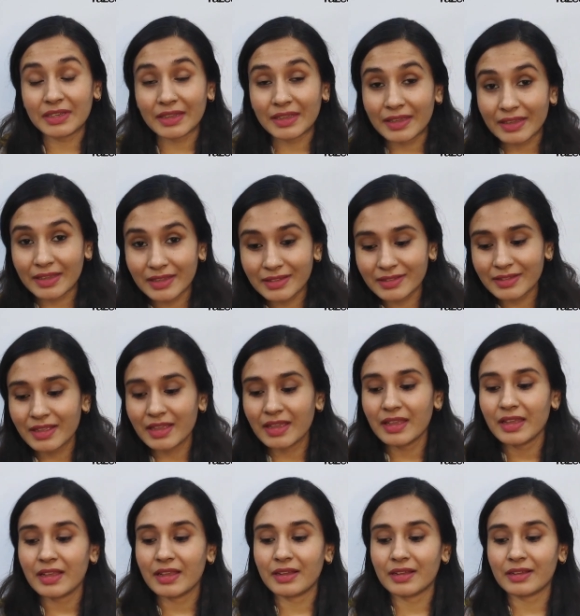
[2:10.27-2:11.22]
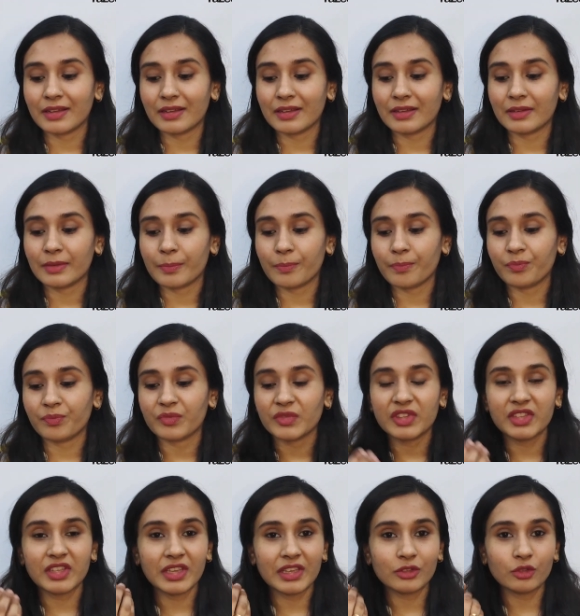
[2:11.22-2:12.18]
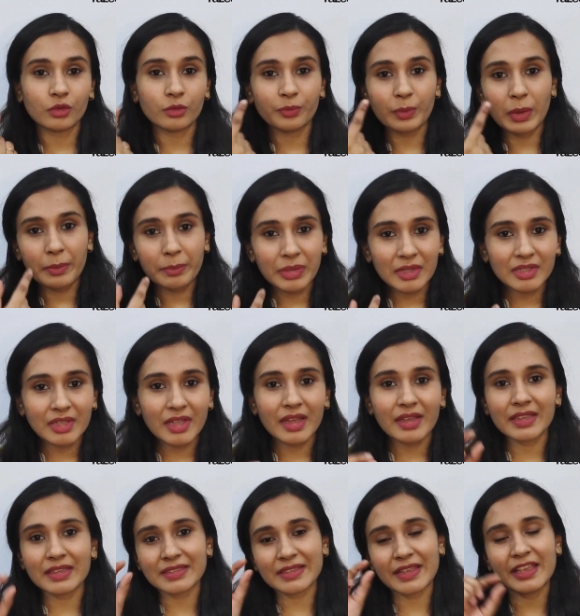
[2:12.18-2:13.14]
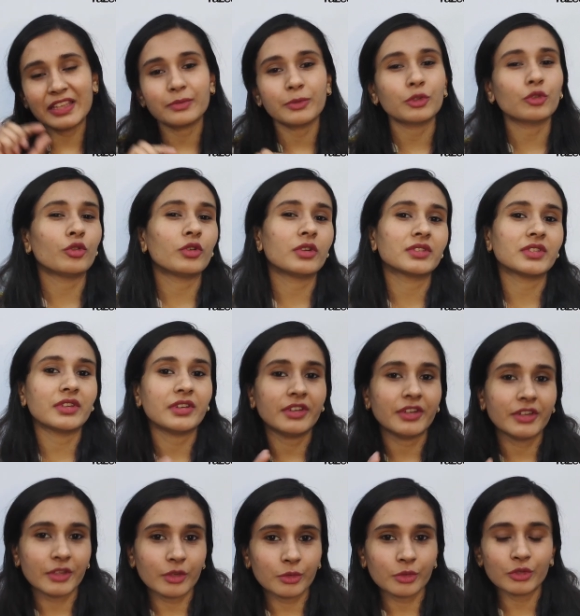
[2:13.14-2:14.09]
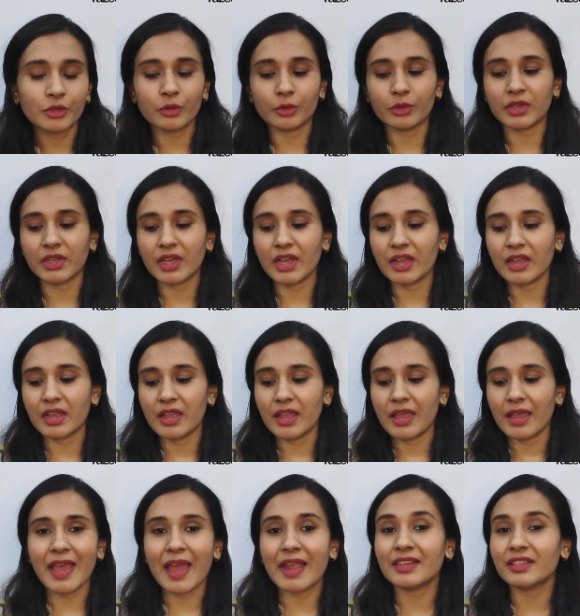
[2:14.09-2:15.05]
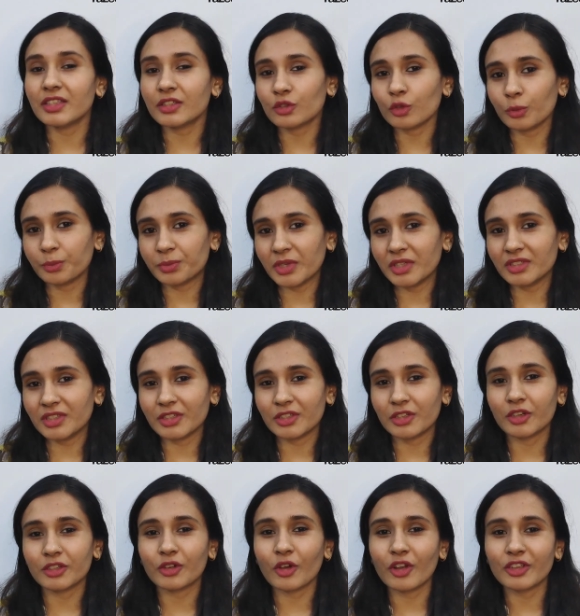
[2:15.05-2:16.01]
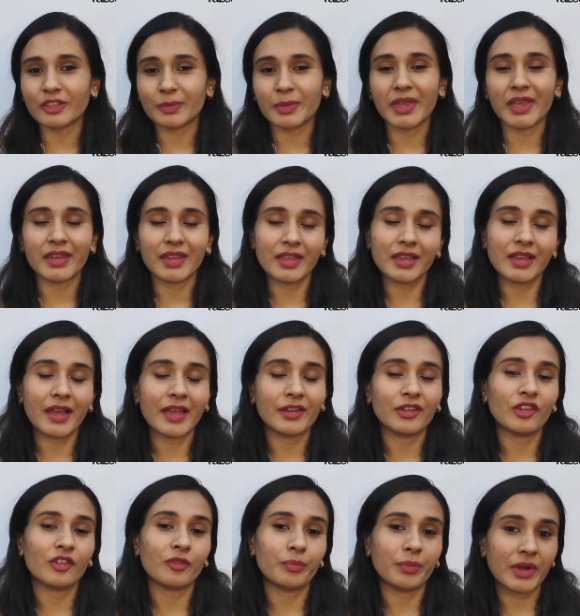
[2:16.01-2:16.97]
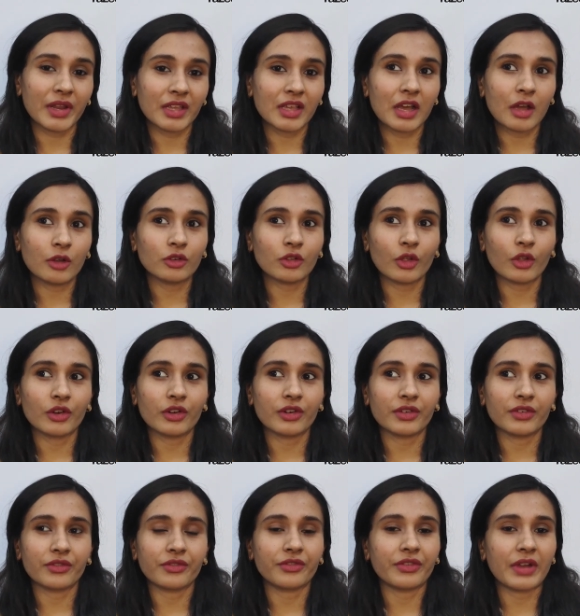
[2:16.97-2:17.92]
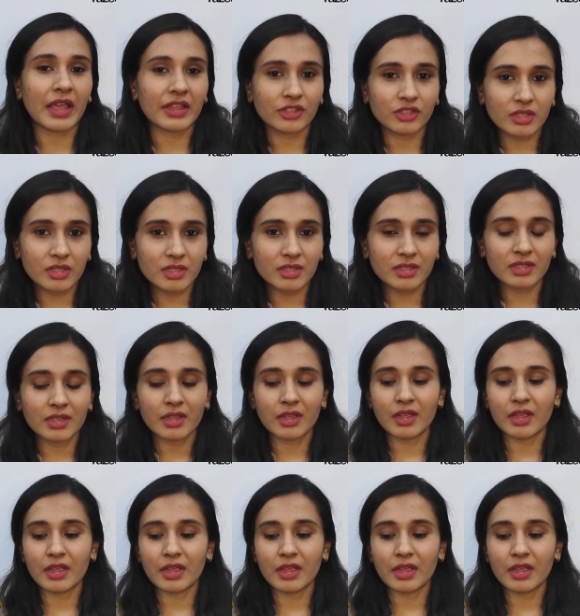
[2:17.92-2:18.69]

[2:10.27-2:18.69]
days, ye jo pimple tha, ye size mein thoda sa reduce ho gaya. And this Upton did not cause me any kind of breakout or rashes.